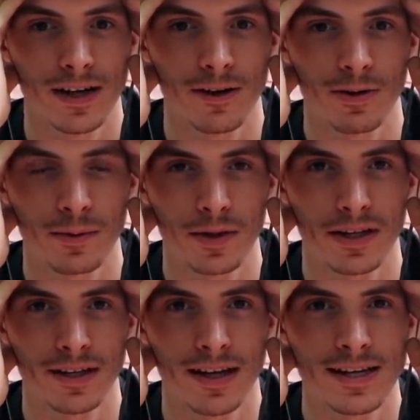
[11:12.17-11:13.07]
I don't want to be a
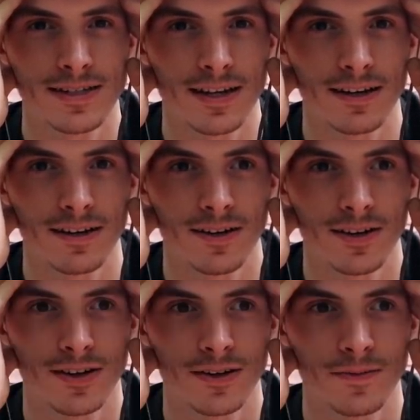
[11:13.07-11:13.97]
naysayer
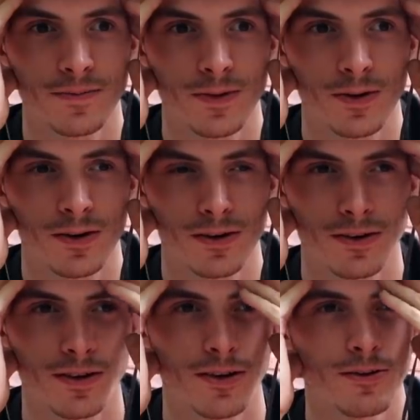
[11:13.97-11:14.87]
or or
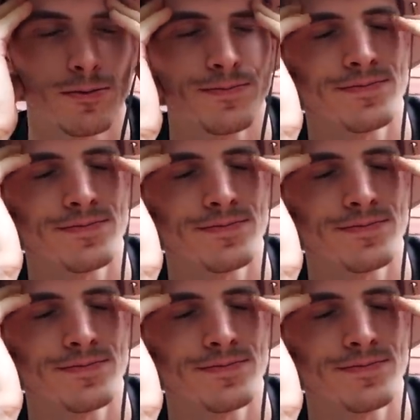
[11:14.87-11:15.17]
you know